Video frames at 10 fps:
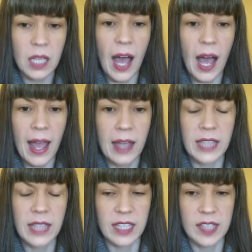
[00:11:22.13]
I,
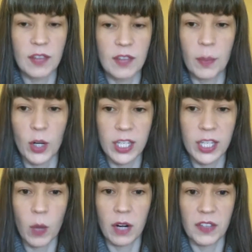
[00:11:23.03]
like I said, the Berkey
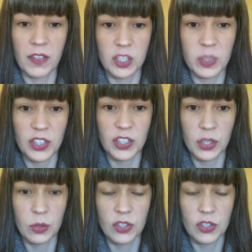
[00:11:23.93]
water filter was
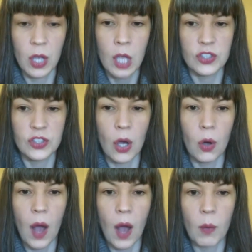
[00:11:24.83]
huge.
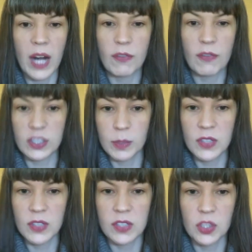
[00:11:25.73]
So when I first moved
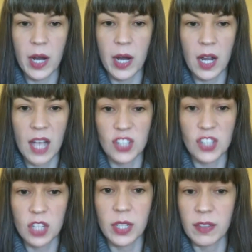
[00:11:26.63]
to this new area, I
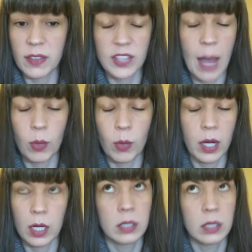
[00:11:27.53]
started drinking the tap
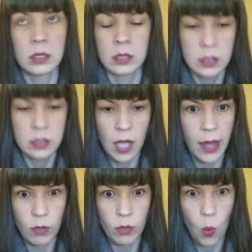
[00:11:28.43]
water. I
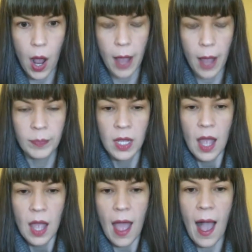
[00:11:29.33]
don't know why.
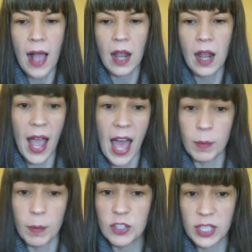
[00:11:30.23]
And I
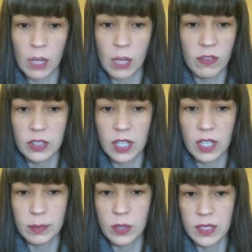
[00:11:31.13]
had been drinking reverse
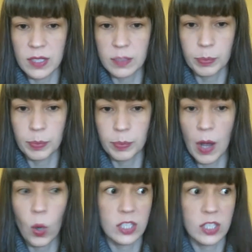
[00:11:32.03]
osmosis
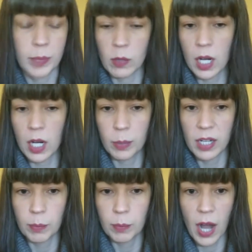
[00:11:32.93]
or spring water
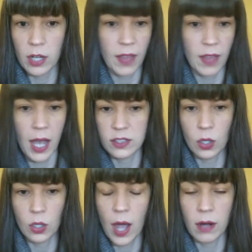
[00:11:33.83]
pre prior to that.
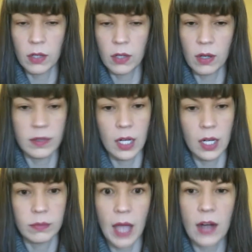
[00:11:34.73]
So I don't know, you know,
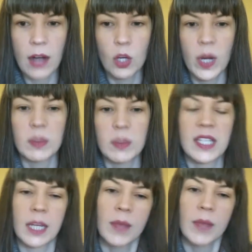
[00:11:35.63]
I don't know what I was
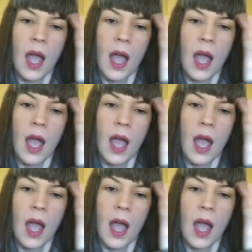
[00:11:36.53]
thinking.